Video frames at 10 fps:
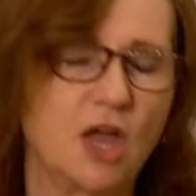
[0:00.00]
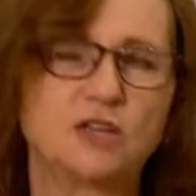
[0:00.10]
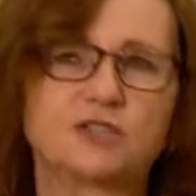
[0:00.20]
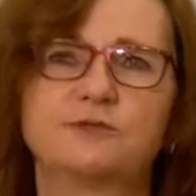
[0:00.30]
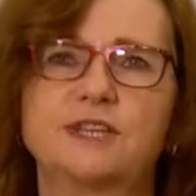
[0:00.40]

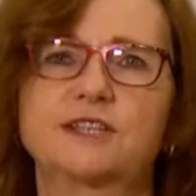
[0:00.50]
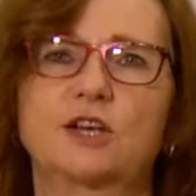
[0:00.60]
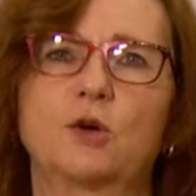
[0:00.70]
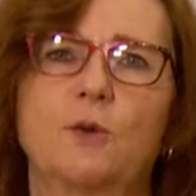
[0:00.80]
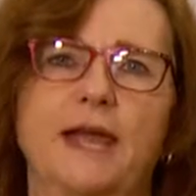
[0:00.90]
So this
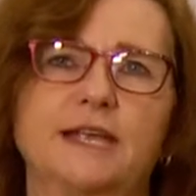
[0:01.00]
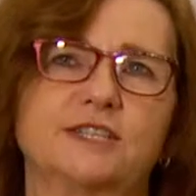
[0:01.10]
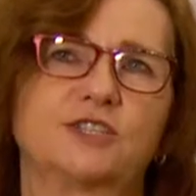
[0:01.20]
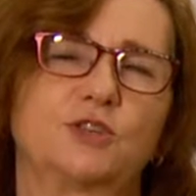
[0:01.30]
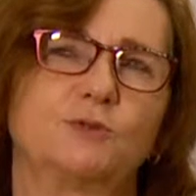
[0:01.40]

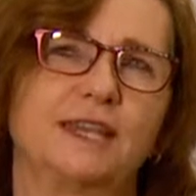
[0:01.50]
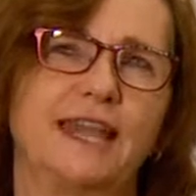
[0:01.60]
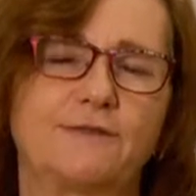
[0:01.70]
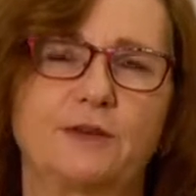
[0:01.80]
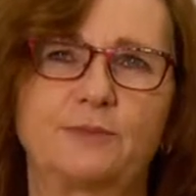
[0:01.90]
equates to
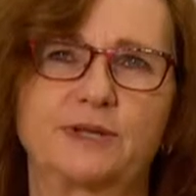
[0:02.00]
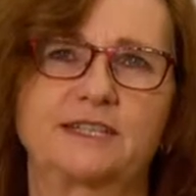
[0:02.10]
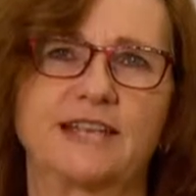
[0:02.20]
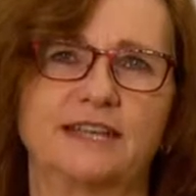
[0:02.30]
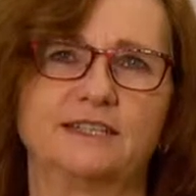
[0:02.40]

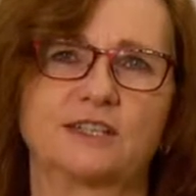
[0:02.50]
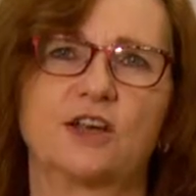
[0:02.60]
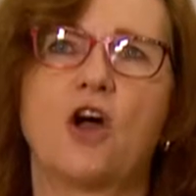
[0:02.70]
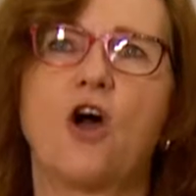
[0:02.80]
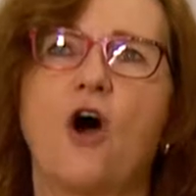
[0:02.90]
11%
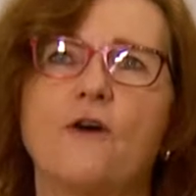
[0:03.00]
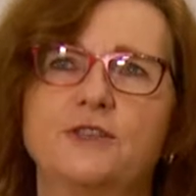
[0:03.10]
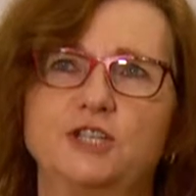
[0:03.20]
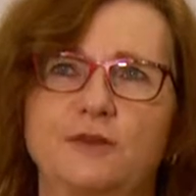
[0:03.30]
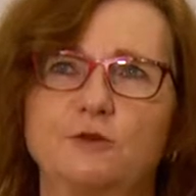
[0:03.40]
of
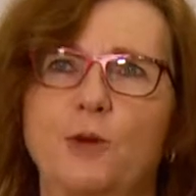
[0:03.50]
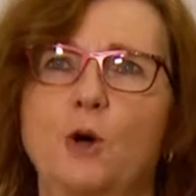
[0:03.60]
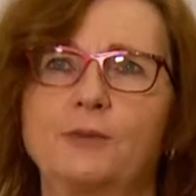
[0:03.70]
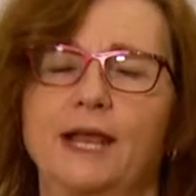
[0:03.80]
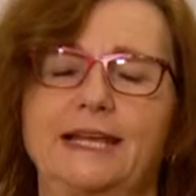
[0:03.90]
the general
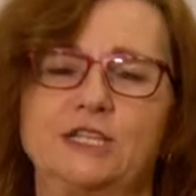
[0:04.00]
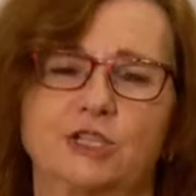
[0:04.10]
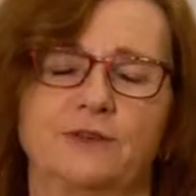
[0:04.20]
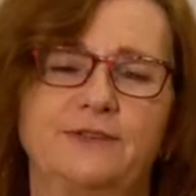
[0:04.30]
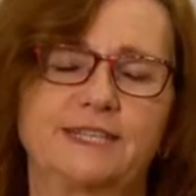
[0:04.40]

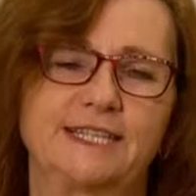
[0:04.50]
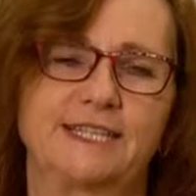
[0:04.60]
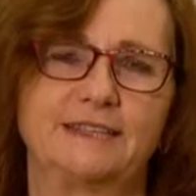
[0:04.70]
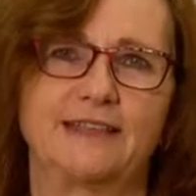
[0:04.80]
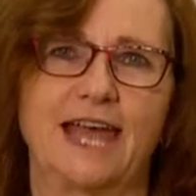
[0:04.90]
population
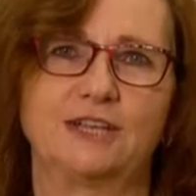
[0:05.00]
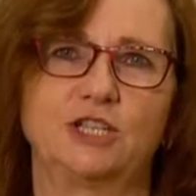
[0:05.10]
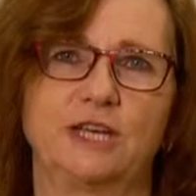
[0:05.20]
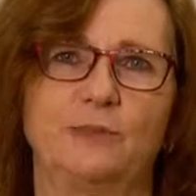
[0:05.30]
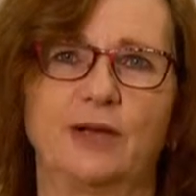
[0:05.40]
visiting their
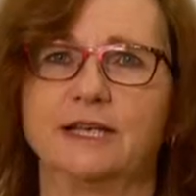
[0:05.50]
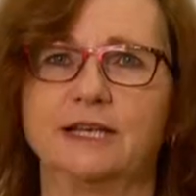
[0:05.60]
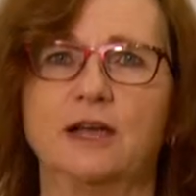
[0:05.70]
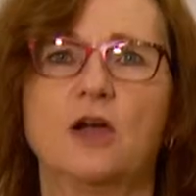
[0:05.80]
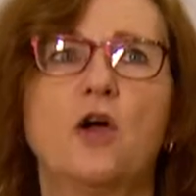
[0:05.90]

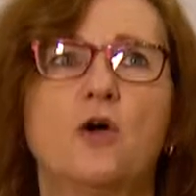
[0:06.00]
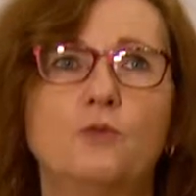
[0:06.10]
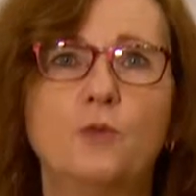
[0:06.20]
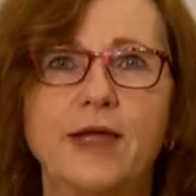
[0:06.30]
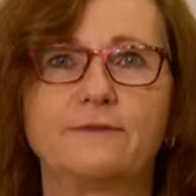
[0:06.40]
GP
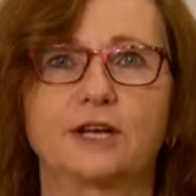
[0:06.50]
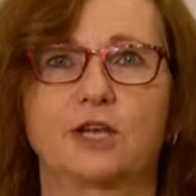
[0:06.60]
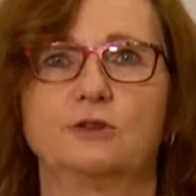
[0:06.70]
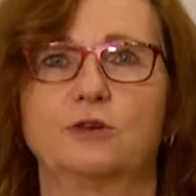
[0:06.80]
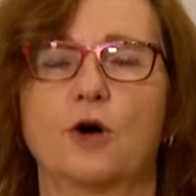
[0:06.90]
with
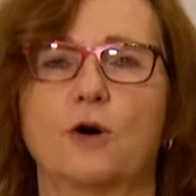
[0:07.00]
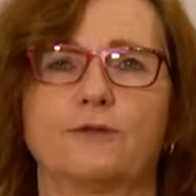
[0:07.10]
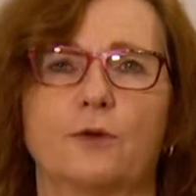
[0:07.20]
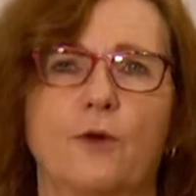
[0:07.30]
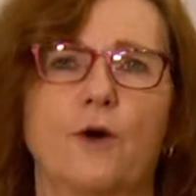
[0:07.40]
acute
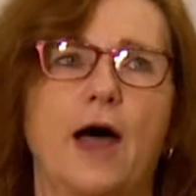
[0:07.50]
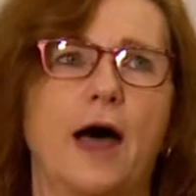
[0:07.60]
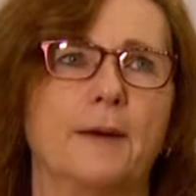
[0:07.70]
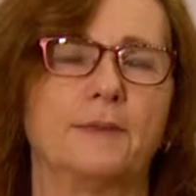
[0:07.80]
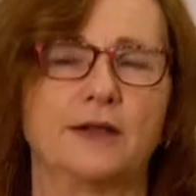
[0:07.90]
cough or
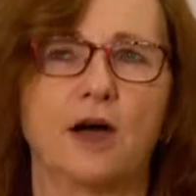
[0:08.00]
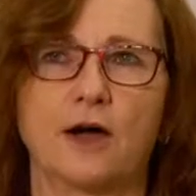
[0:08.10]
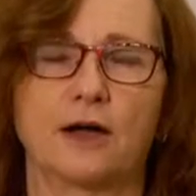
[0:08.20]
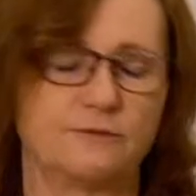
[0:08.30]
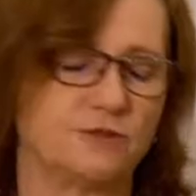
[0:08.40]
an
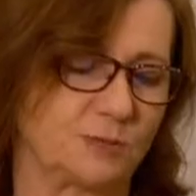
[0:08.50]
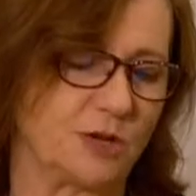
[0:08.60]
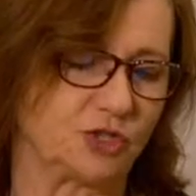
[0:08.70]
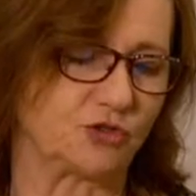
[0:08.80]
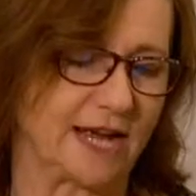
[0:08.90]

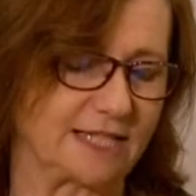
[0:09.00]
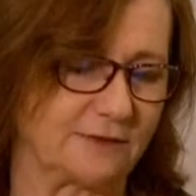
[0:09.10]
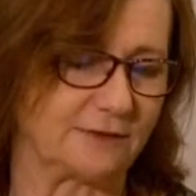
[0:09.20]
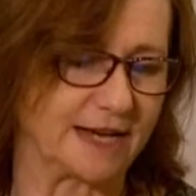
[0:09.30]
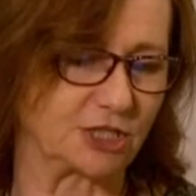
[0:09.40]
respiratory tract
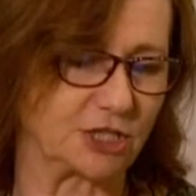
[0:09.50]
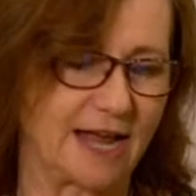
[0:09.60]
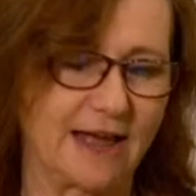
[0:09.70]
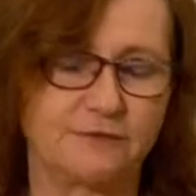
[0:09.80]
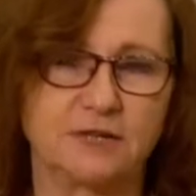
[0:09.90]
infection
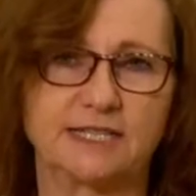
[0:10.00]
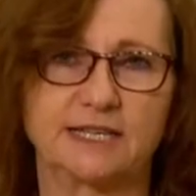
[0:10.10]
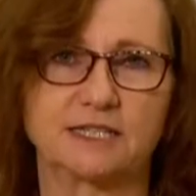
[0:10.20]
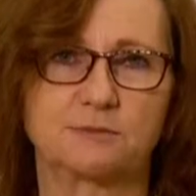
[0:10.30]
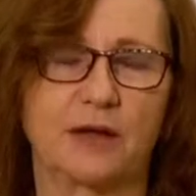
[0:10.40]
every
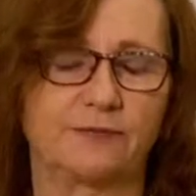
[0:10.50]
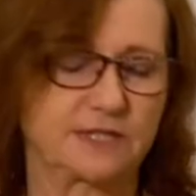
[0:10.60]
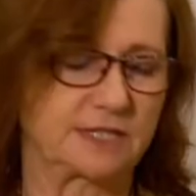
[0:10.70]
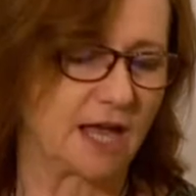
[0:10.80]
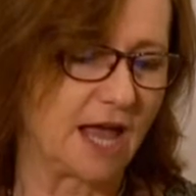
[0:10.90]
6
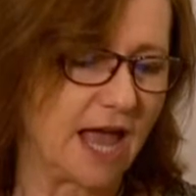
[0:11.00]
months.